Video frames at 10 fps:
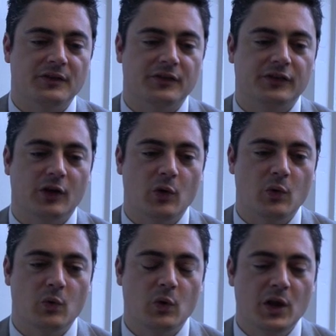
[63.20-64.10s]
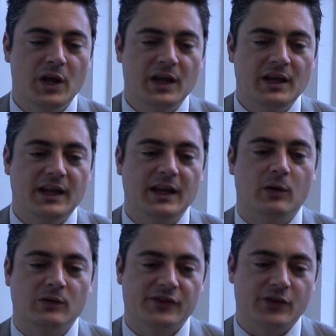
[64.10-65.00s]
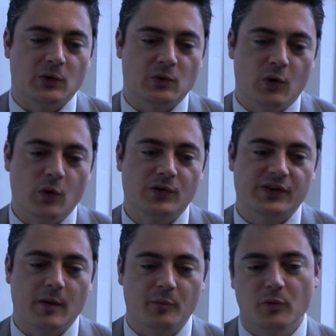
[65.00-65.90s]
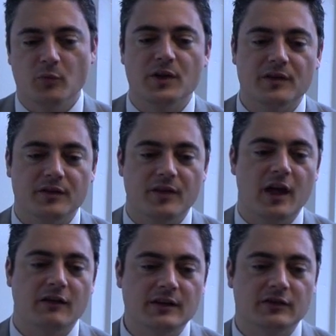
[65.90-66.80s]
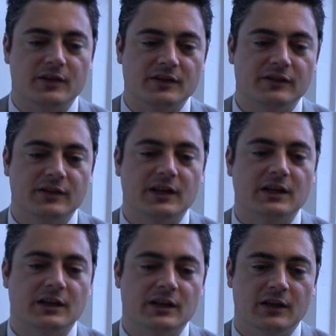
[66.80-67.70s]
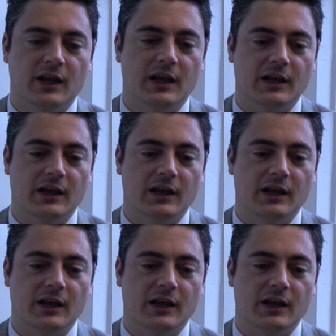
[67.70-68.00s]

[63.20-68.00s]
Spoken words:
So it also hooks up with their interest in